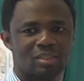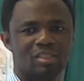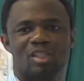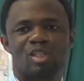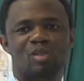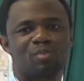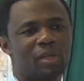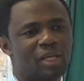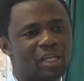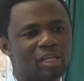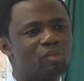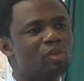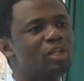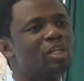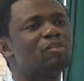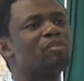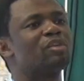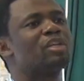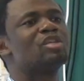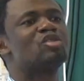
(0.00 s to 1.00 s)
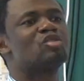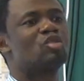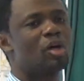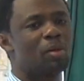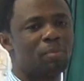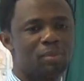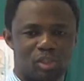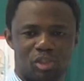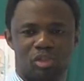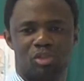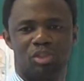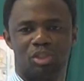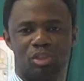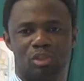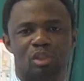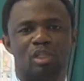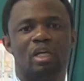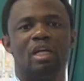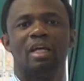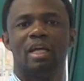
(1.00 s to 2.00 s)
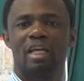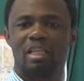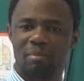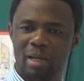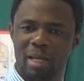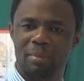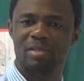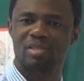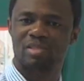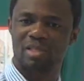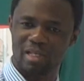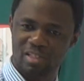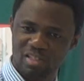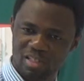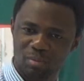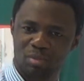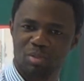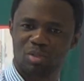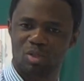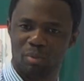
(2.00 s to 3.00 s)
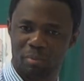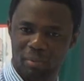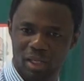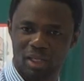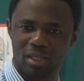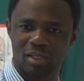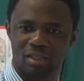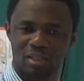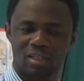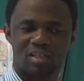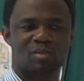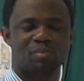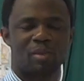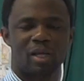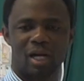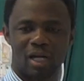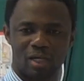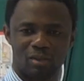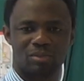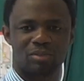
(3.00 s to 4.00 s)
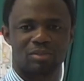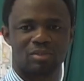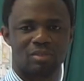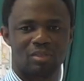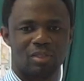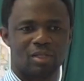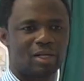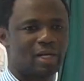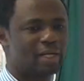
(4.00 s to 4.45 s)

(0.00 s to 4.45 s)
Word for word: Just speak, even if it is rubbish to you. It might be sensible to me. Just speak out. All